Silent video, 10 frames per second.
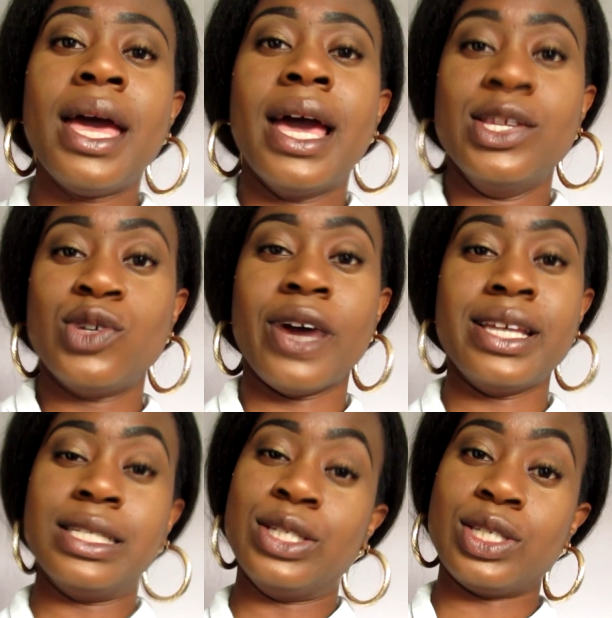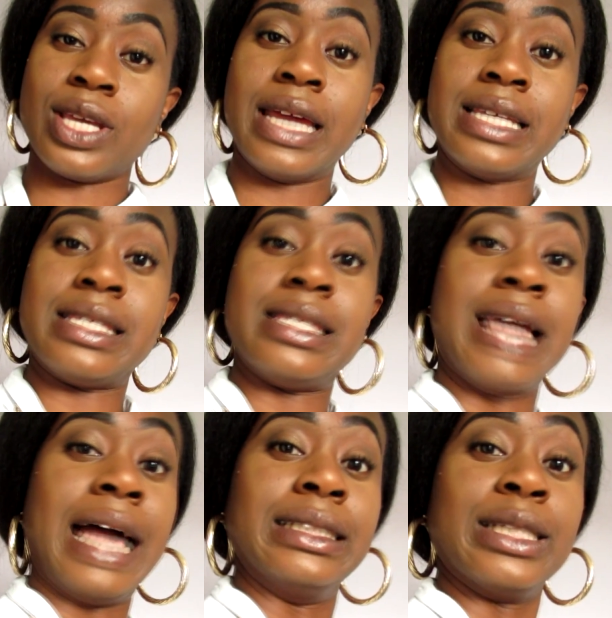and trying to just kind of
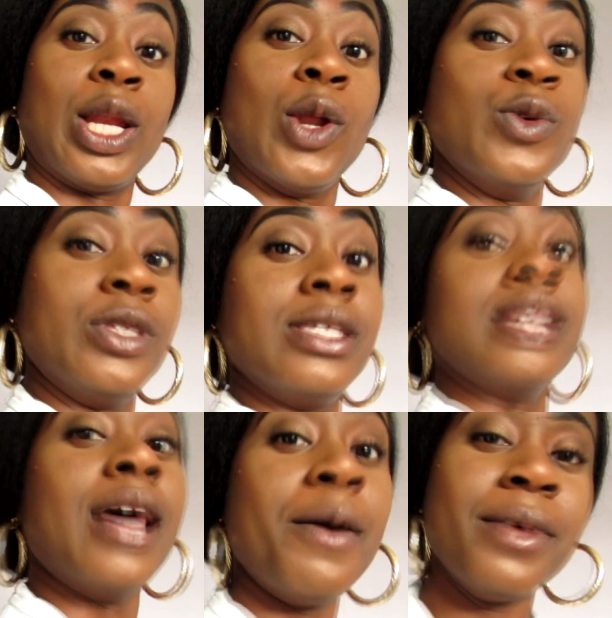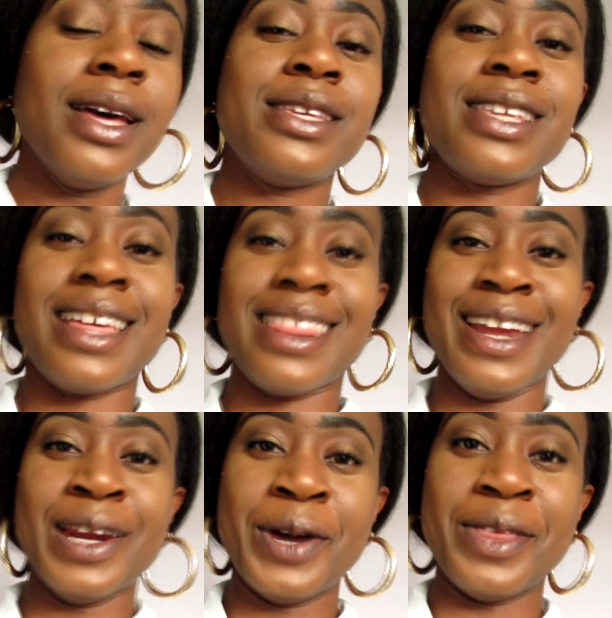stand close to them so that they know